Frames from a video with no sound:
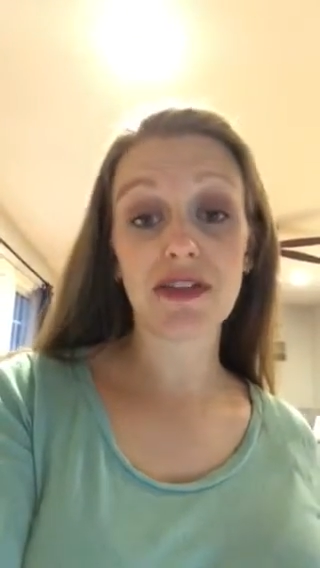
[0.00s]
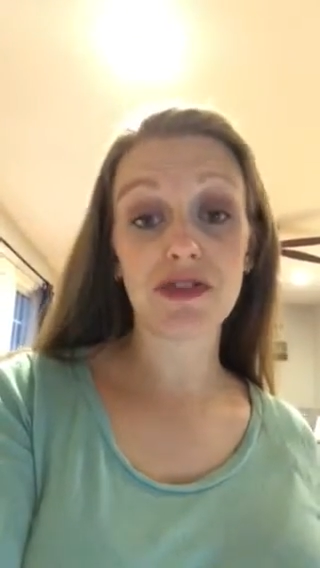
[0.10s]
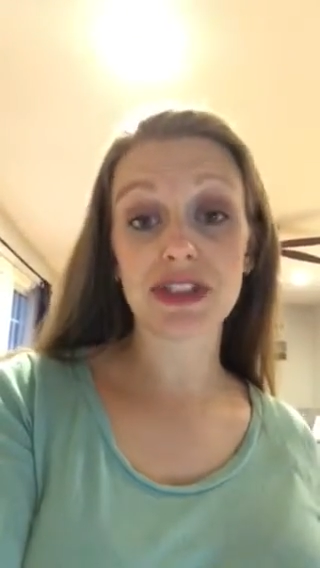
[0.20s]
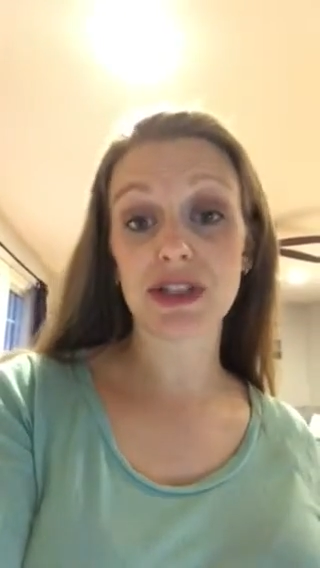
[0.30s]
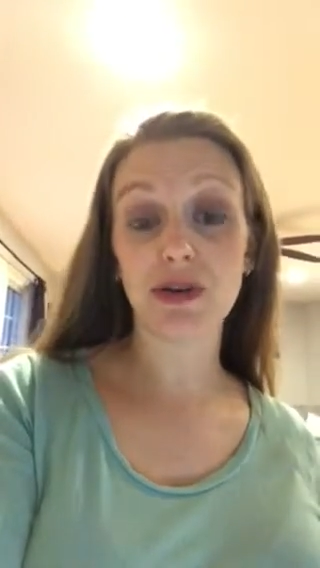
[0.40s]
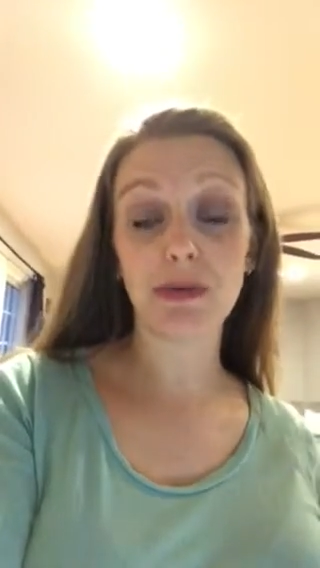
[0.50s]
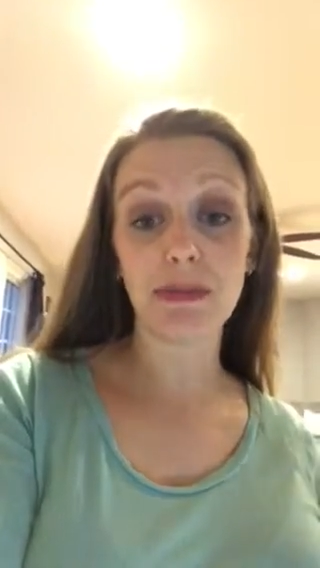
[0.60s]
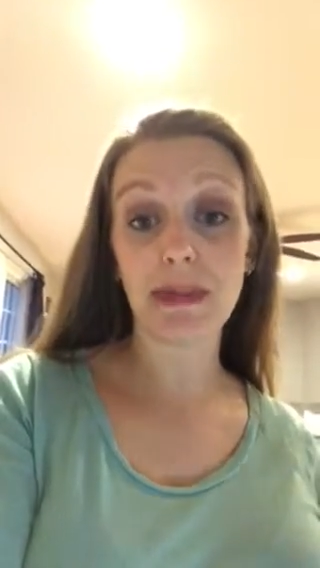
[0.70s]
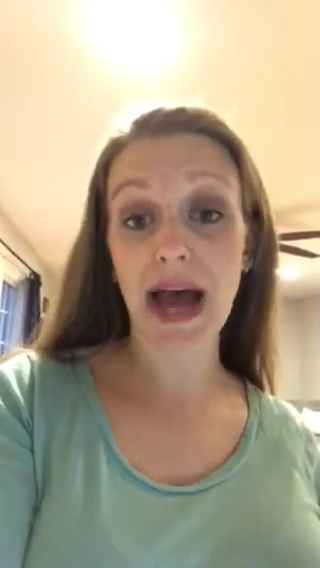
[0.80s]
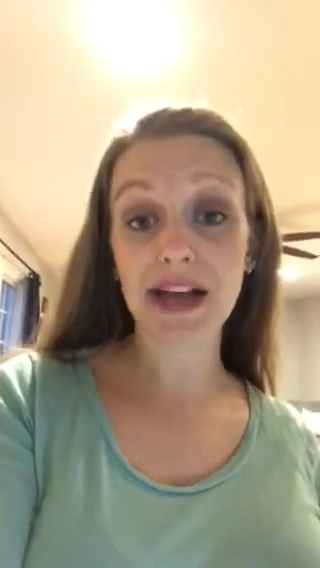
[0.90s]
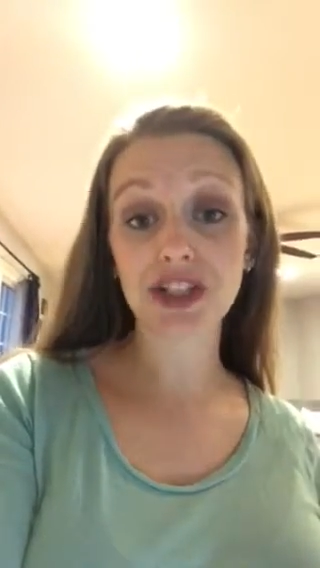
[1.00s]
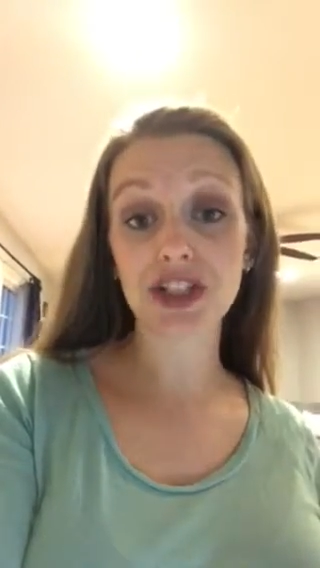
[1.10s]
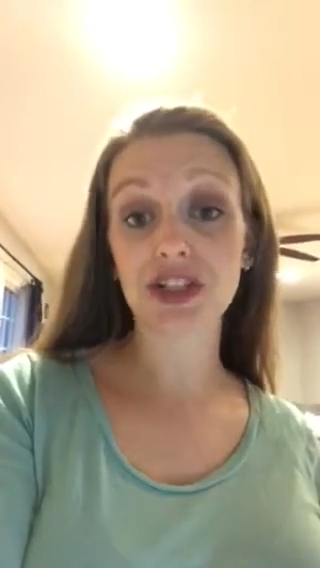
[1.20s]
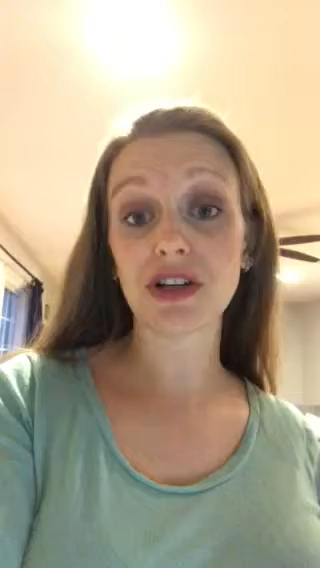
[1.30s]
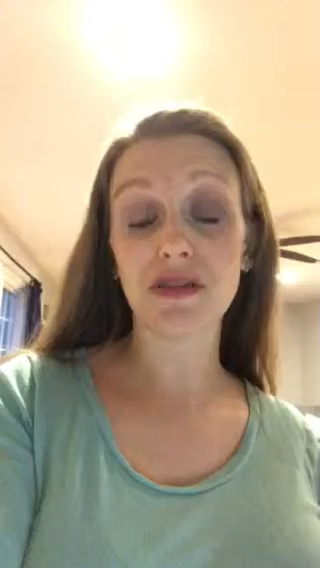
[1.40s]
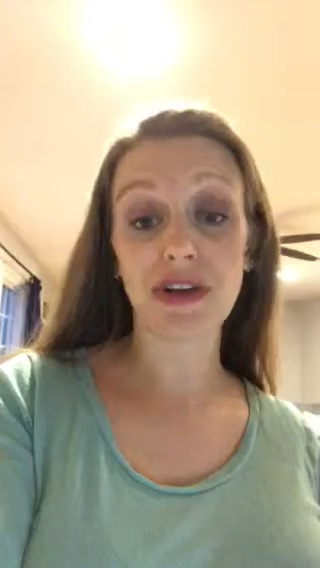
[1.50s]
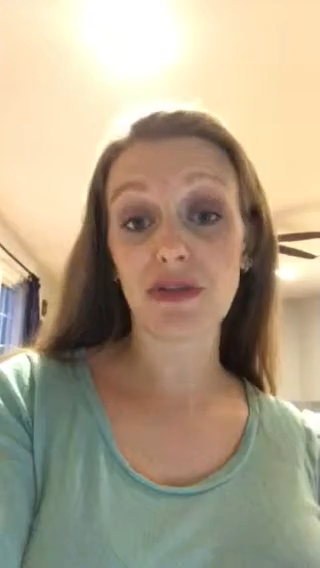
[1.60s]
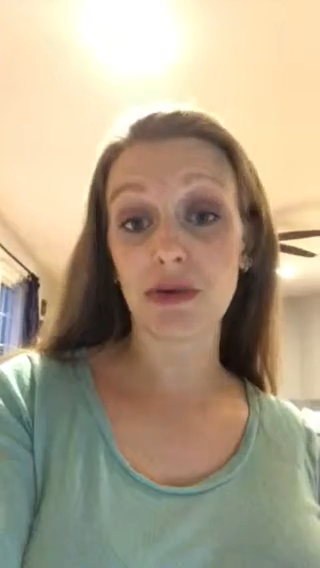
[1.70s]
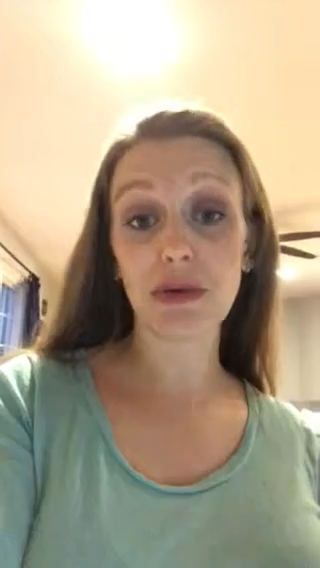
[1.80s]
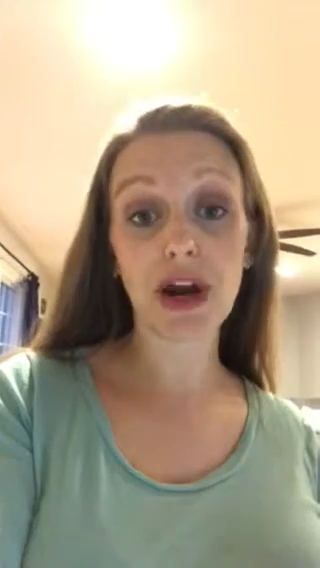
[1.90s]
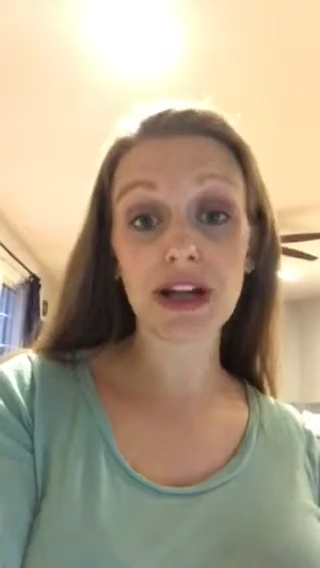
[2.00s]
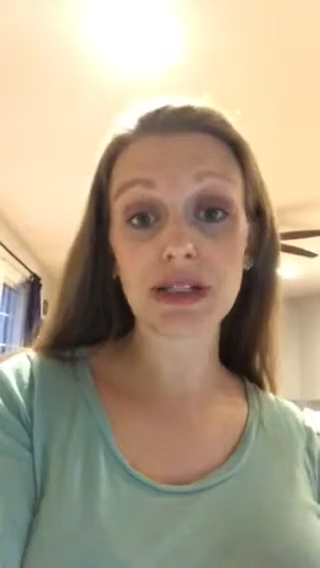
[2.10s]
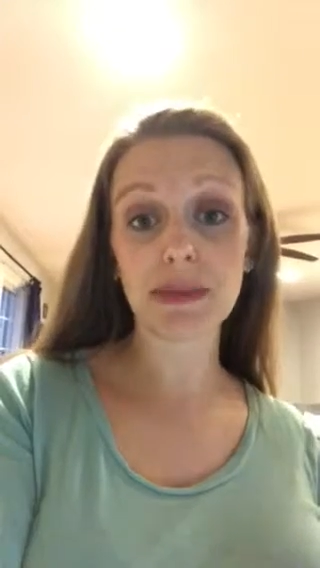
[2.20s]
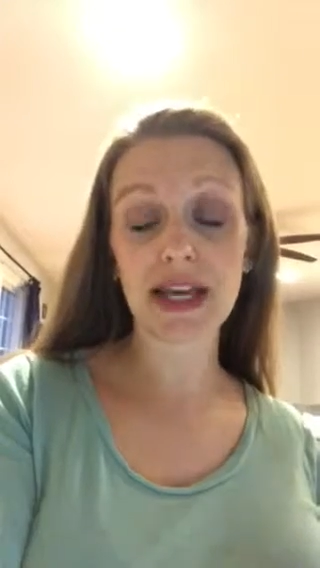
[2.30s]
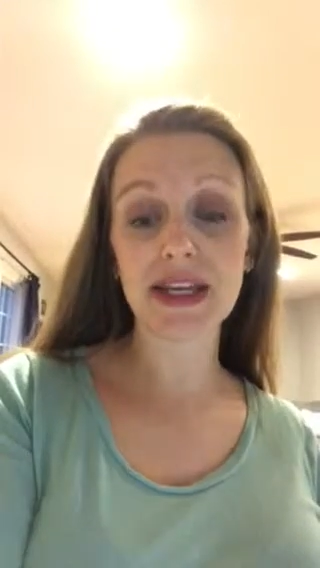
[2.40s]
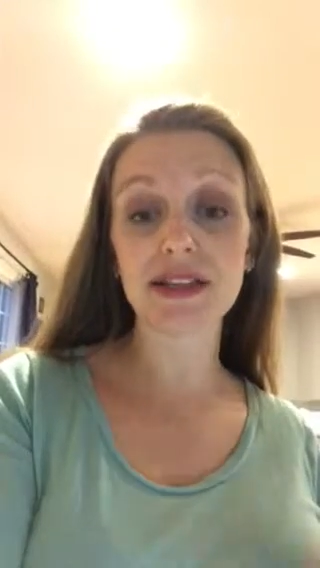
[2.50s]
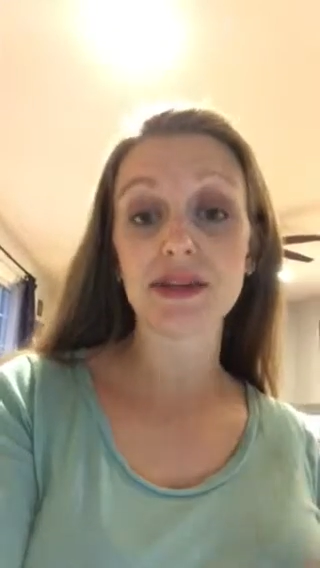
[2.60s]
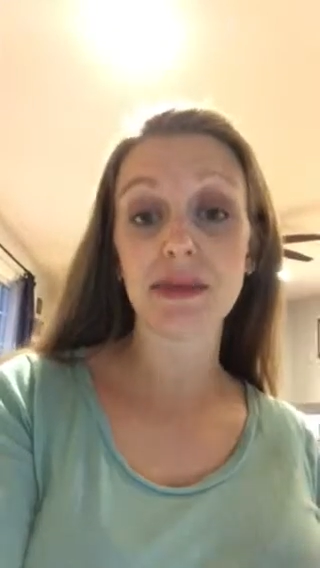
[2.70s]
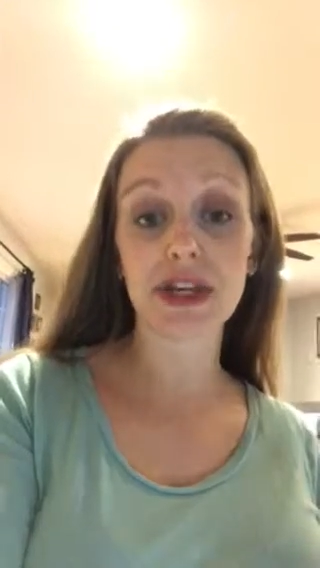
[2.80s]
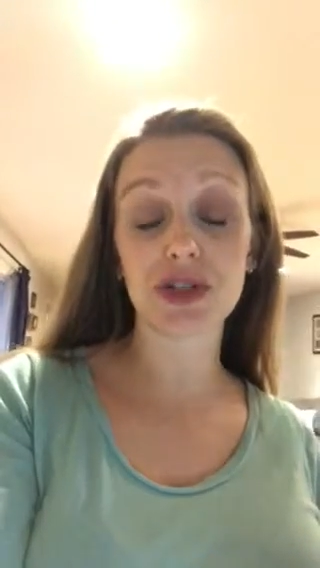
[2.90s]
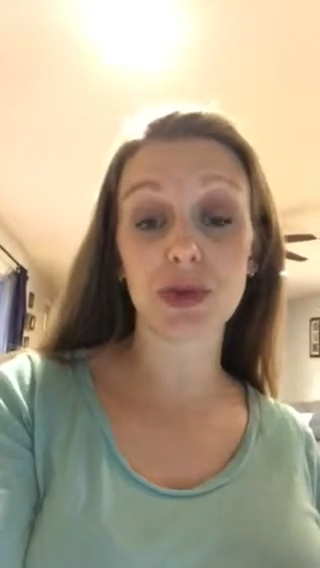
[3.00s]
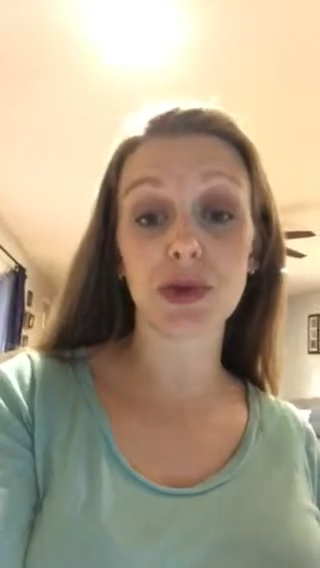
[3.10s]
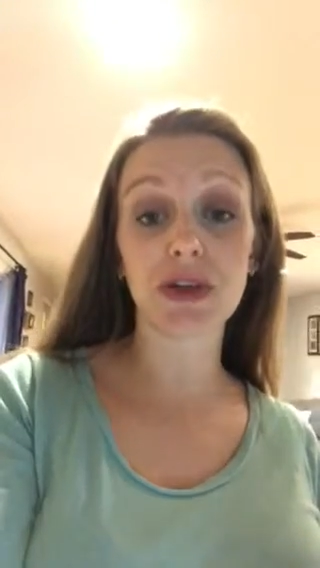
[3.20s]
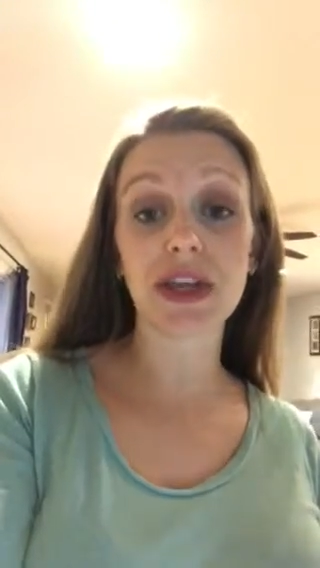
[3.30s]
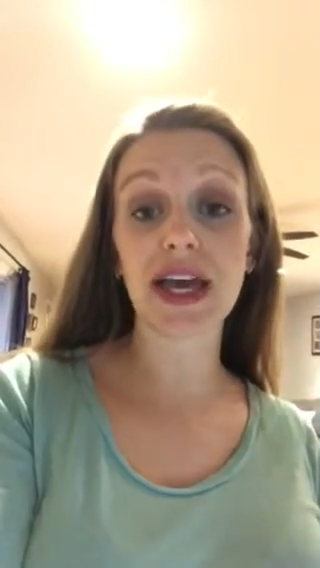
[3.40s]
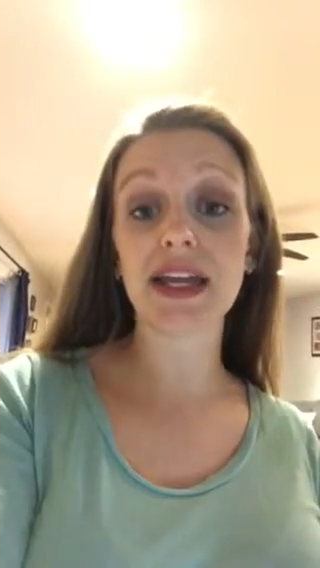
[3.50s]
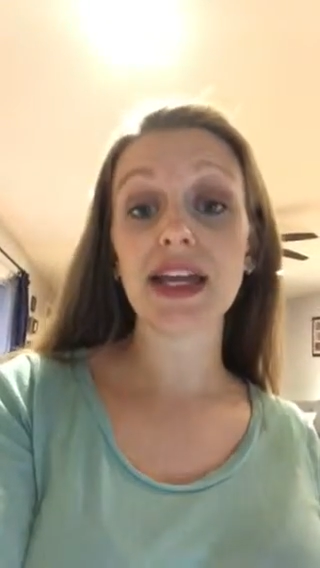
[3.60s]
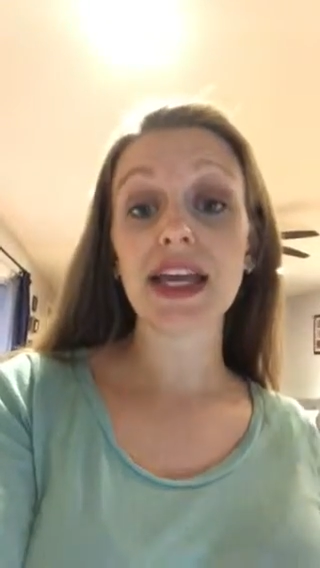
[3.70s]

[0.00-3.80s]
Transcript: every single batch of every product made to make sure that